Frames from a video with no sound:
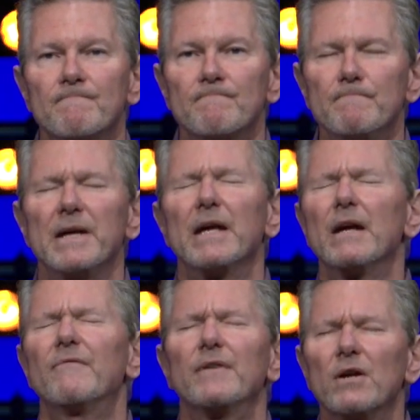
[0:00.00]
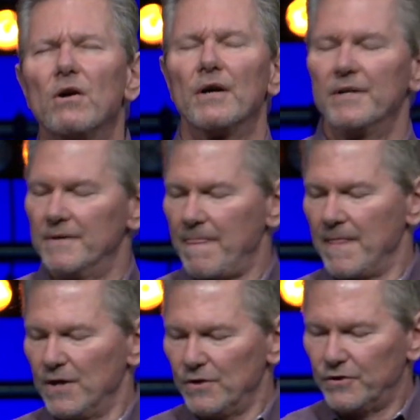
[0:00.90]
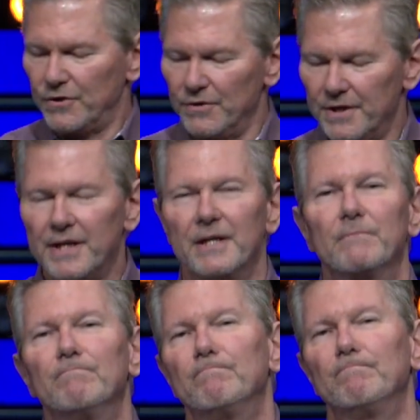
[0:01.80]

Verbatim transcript: May every heart turn to Him.